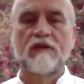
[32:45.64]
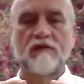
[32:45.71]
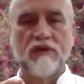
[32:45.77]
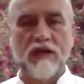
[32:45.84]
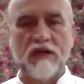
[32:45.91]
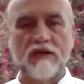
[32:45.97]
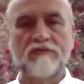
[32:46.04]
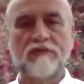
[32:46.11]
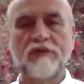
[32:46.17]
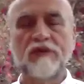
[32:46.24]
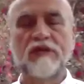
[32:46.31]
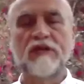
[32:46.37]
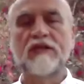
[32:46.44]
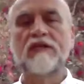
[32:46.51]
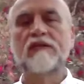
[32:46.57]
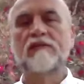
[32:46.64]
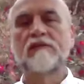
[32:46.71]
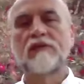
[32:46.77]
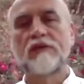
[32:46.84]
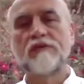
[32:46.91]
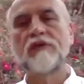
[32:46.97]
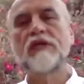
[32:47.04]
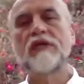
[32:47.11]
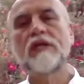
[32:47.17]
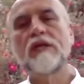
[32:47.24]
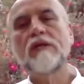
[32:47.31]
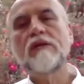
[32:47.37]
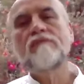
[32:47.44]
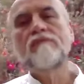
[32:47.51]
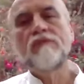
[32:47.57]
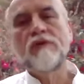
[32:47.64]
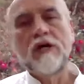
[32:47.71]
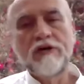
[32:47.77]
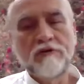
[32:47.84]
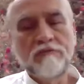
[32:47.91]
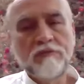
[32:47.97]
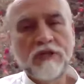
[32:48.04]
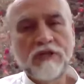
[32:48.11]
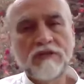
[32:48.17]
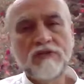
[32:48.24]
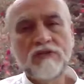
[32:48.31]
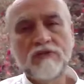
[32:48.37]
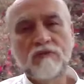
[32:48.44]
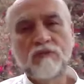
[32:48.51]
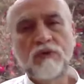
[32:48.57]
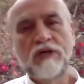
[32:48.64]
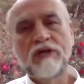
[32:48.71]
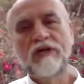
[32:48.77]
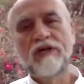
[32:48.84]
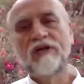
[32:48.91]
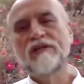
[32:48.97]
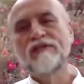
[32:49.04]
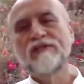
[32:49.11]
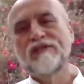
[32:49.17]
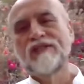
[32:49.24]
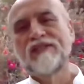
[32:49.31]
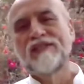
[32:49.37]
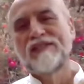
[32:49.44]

thankfully living in an environment where